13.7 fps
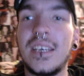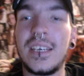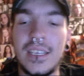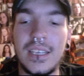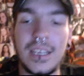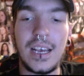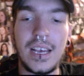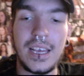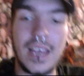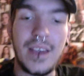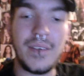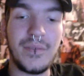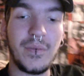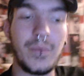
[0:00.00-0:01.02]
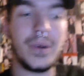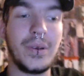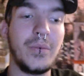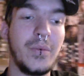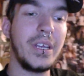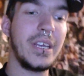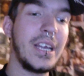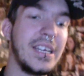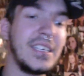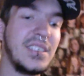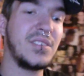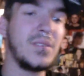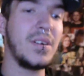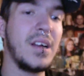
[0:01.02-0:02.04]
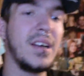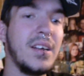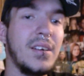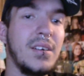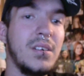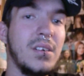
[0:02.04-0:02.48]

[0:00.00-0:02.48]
that I have 1 week extra